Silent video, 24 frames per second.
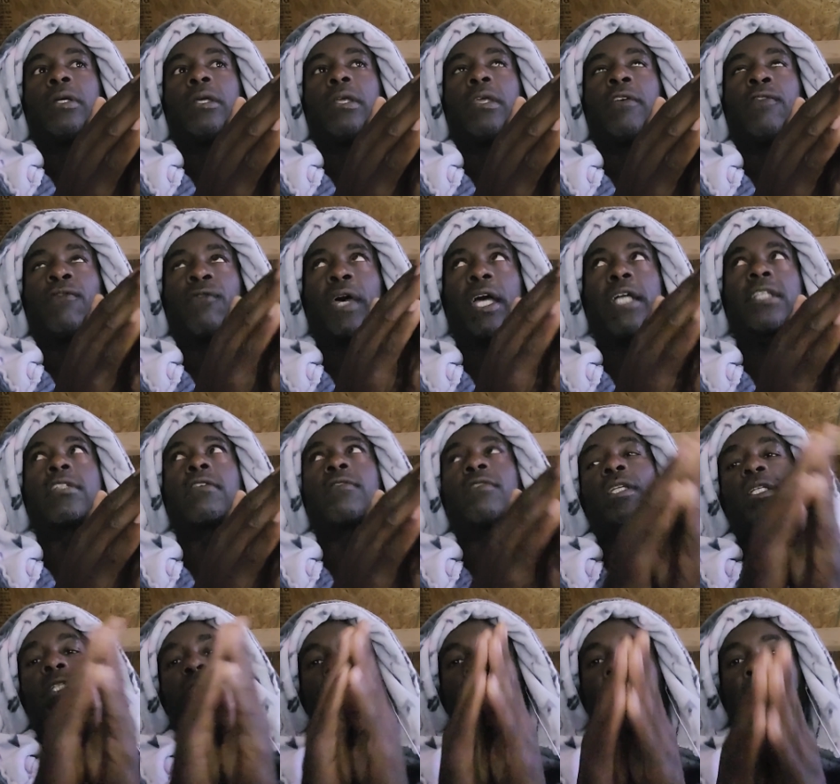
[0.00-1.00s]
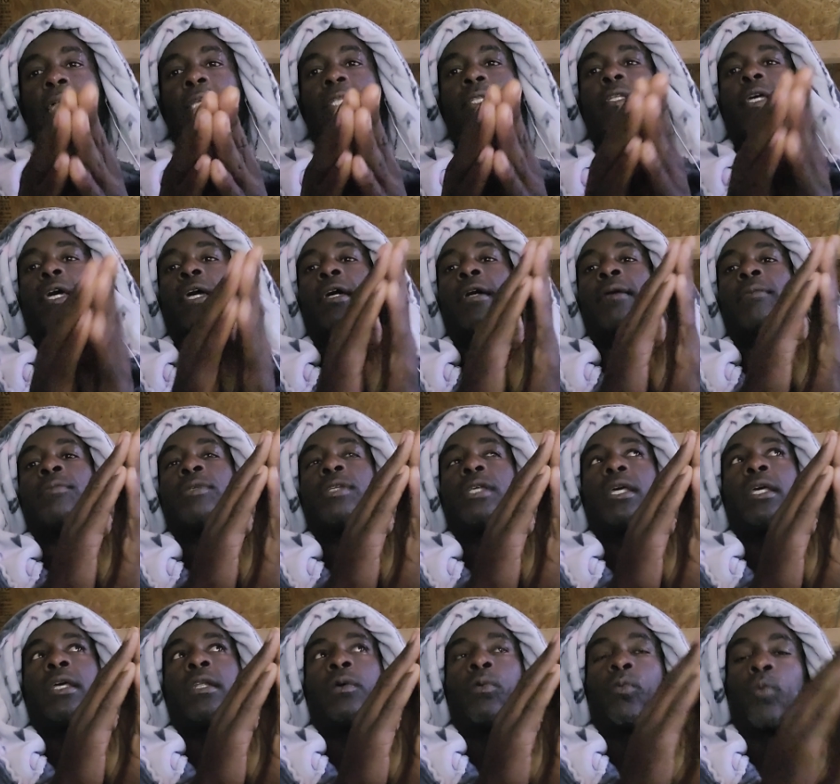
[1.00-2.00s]
effectively check dams
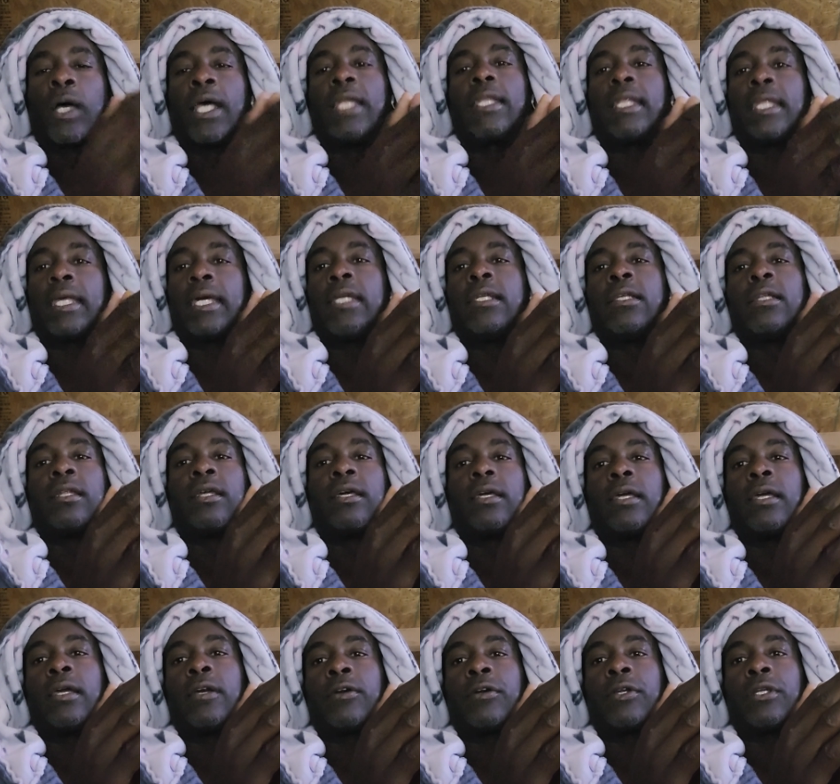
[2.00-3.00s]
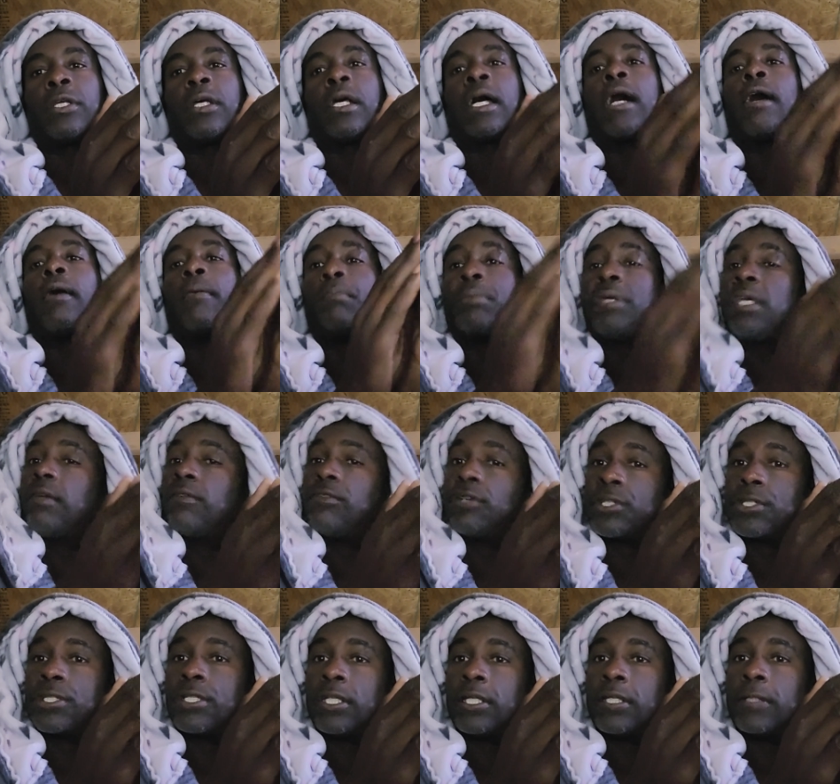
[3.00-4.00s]
in a wetland in the area, how
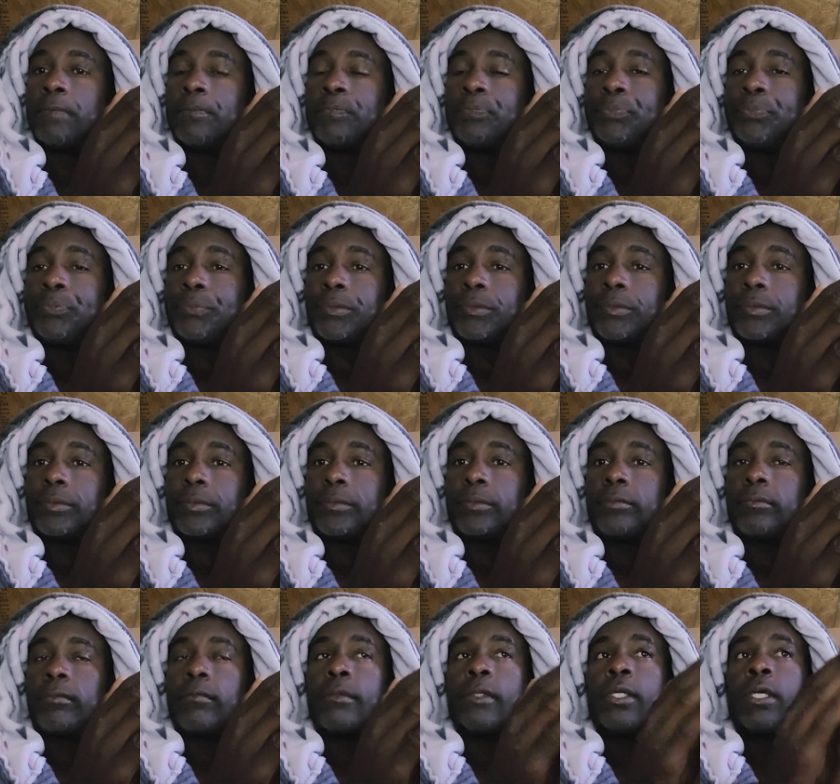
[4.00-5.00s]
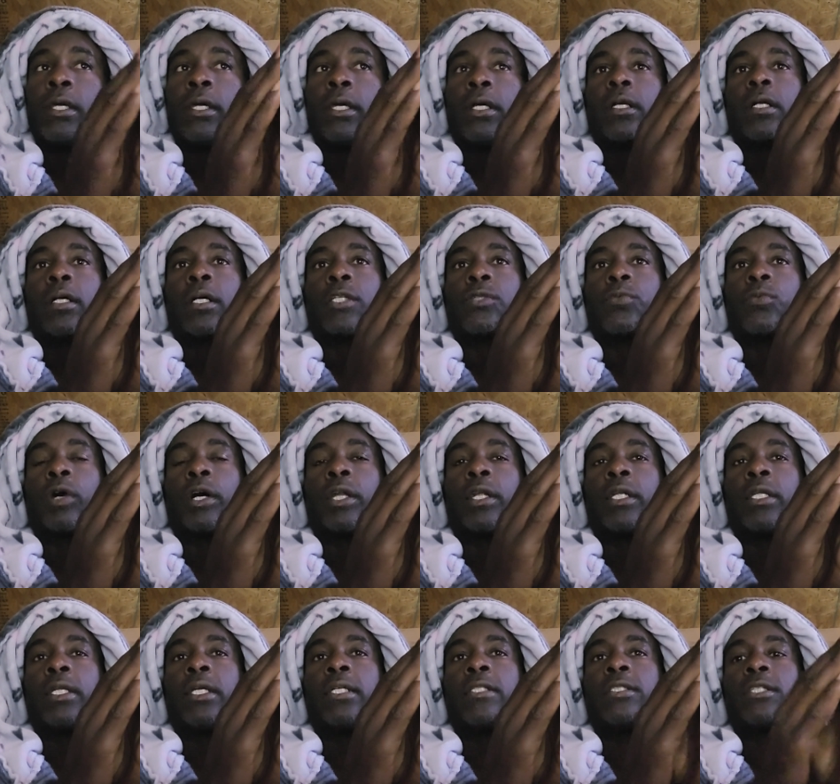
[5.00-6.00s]
beavers did. Because what
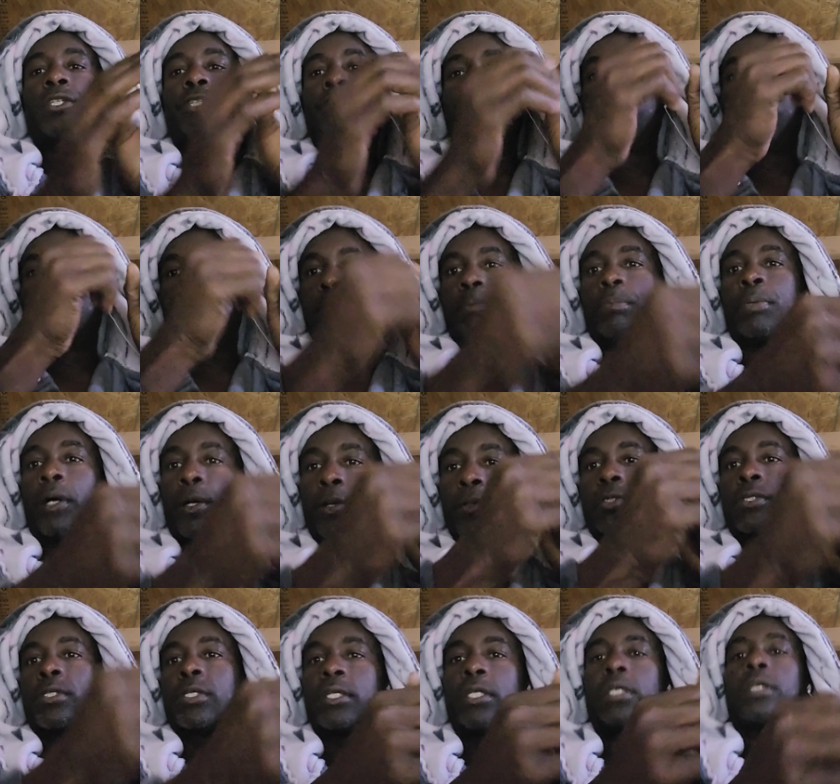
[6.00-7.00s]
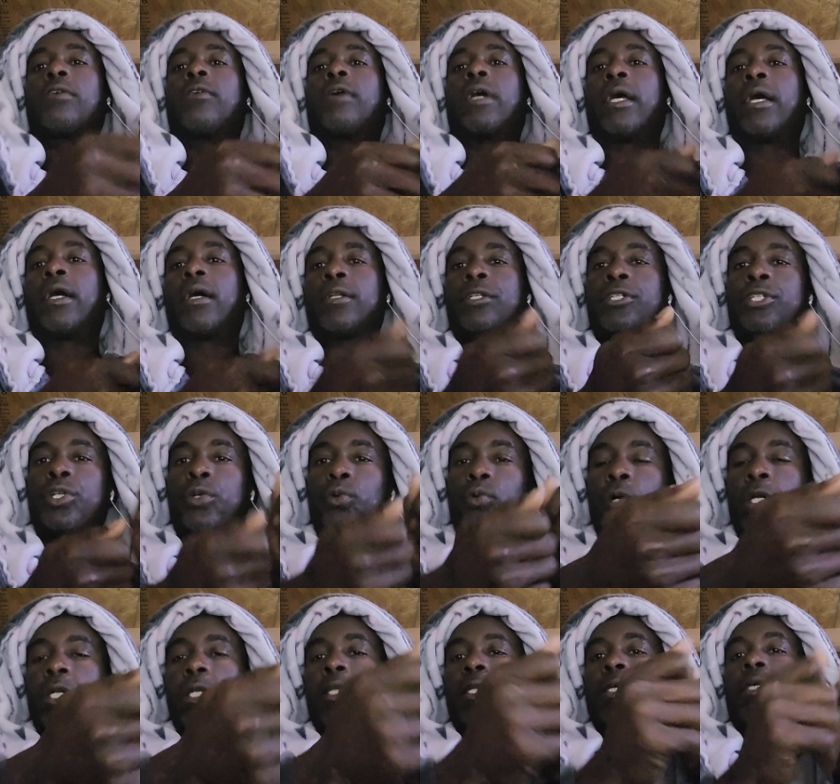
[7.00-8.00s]
it is, it's using posts in the ground and you're
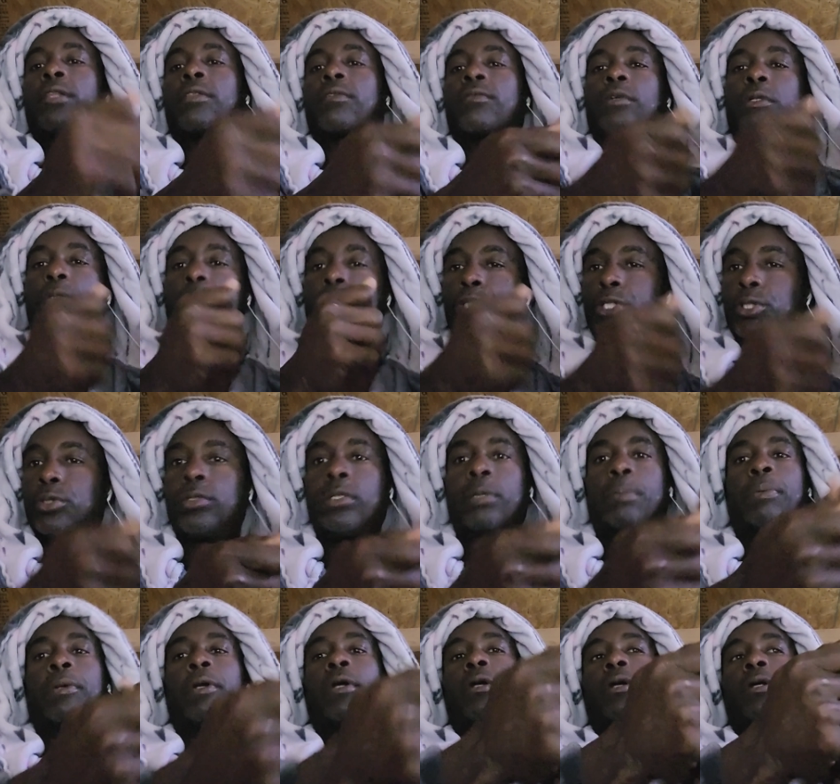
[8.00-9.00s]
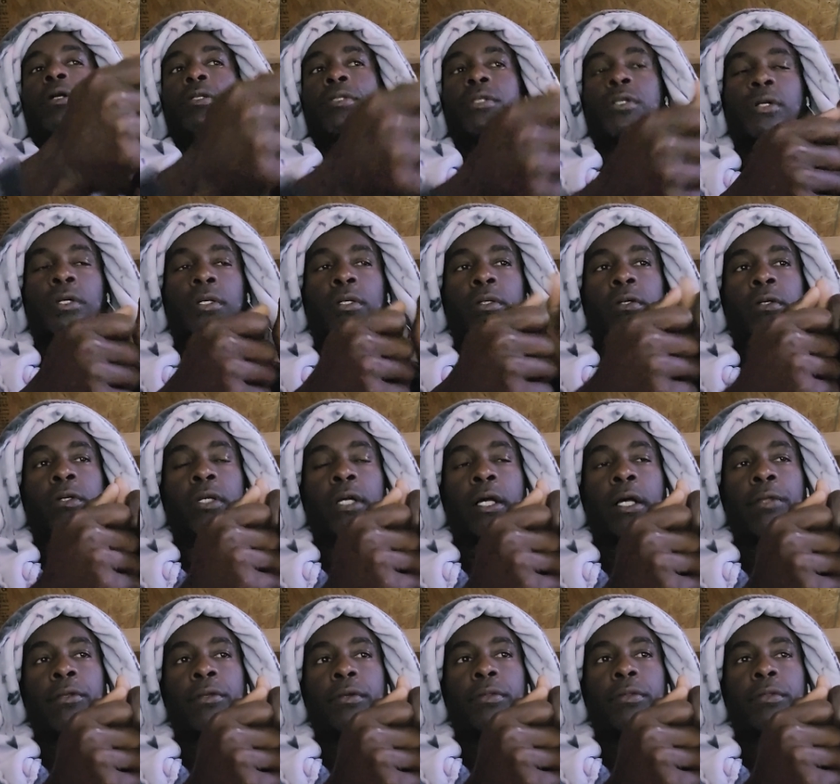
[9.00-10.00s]
whittling through junipers or
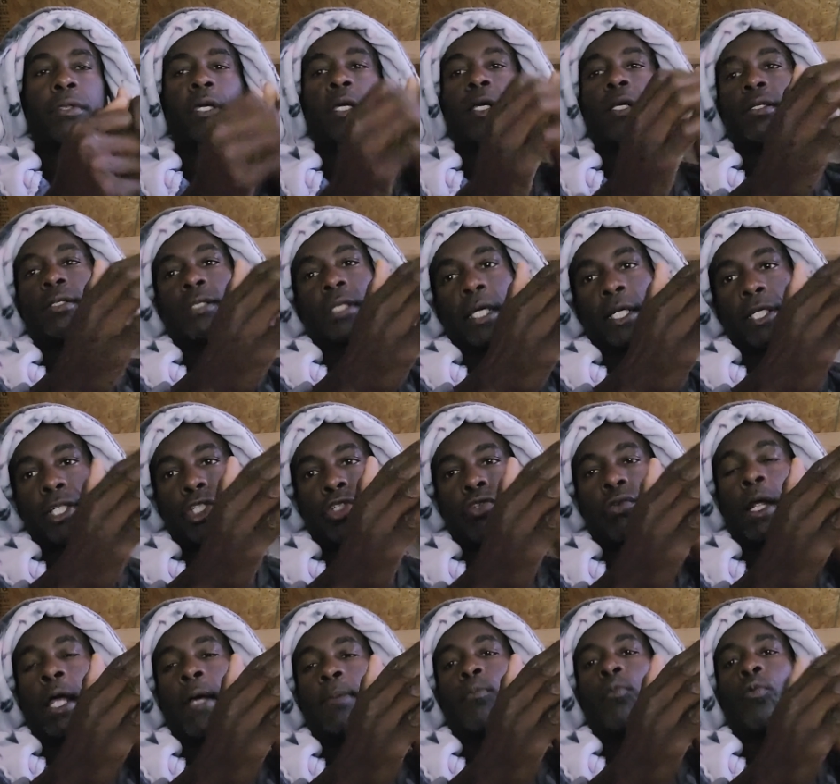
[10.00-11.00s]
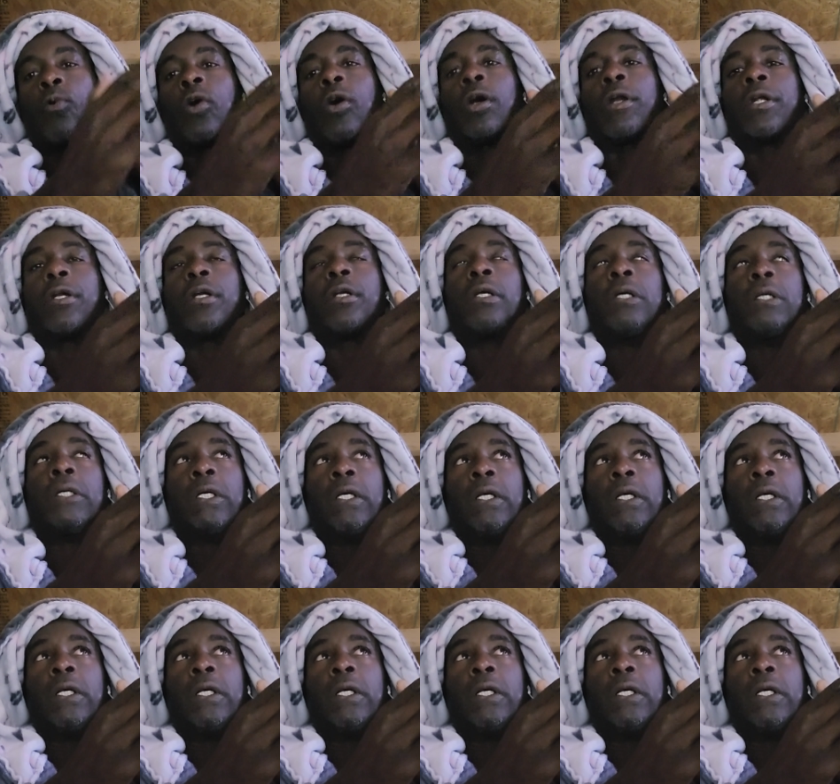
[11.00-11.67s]
other things that trap water